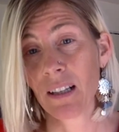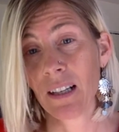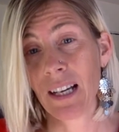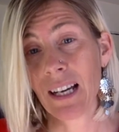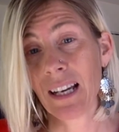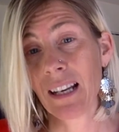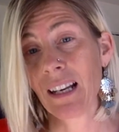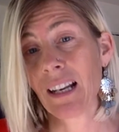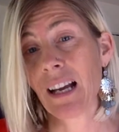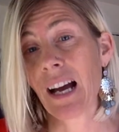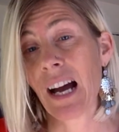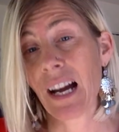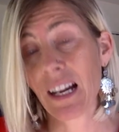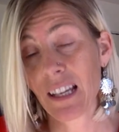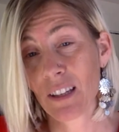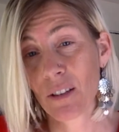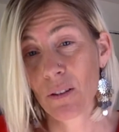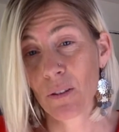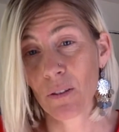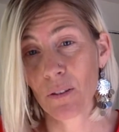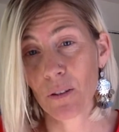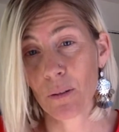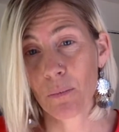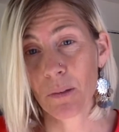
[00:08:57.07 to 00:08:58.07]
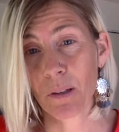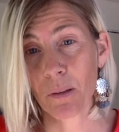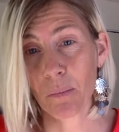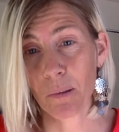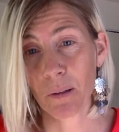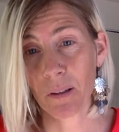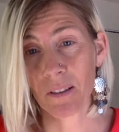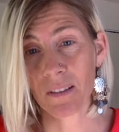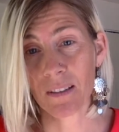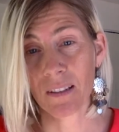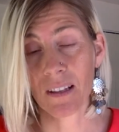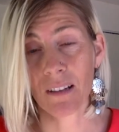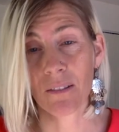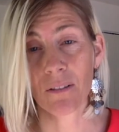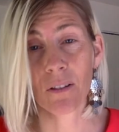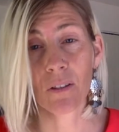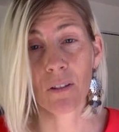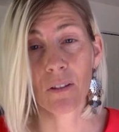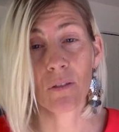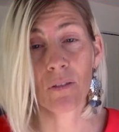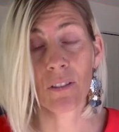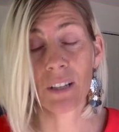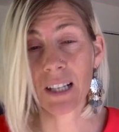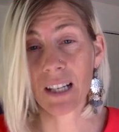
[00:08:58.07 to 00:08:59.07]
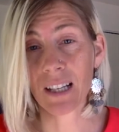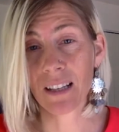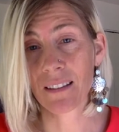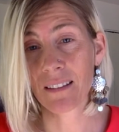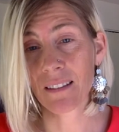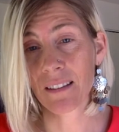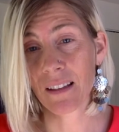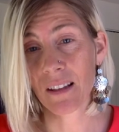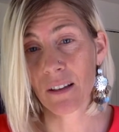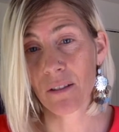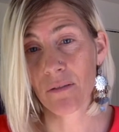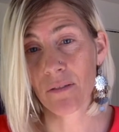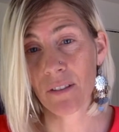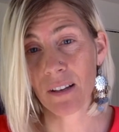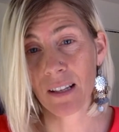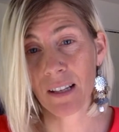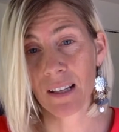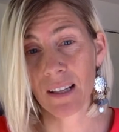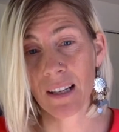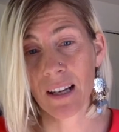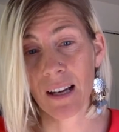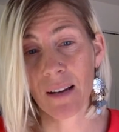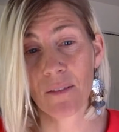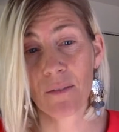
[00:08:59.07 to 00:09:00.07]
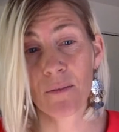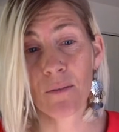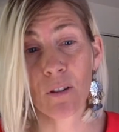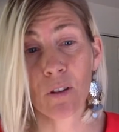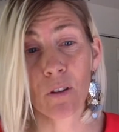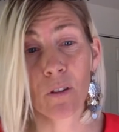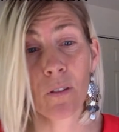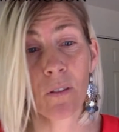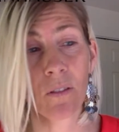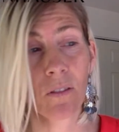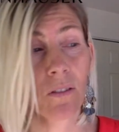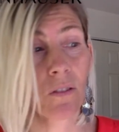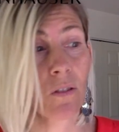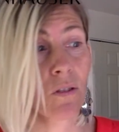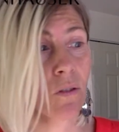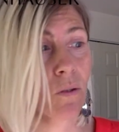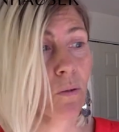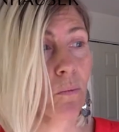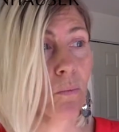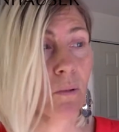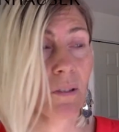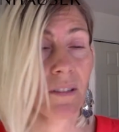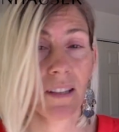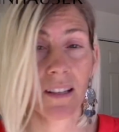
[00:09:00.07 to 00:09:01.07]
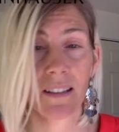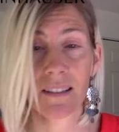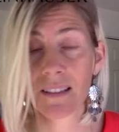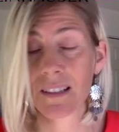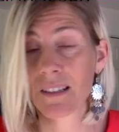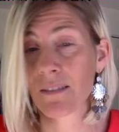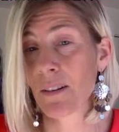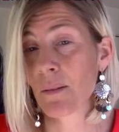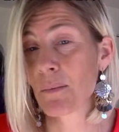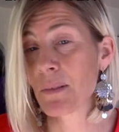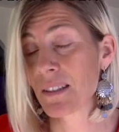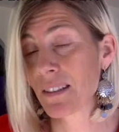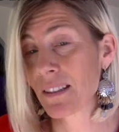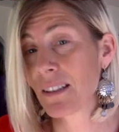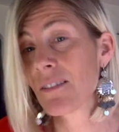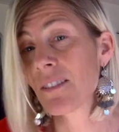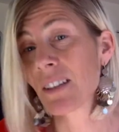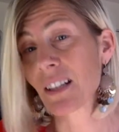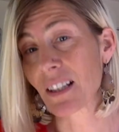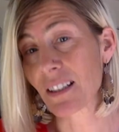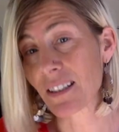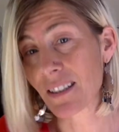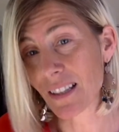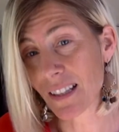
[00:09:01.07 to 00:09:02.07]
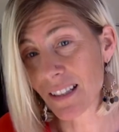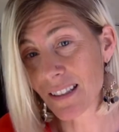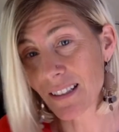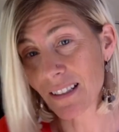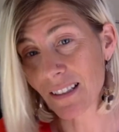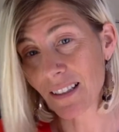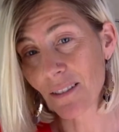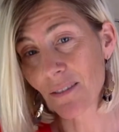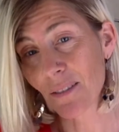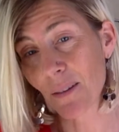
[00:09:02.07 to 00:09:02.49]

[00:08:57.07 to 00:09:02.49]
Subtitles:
And I used to be a person that was very easily offended. I was super sensitive. I'm still very sensitive.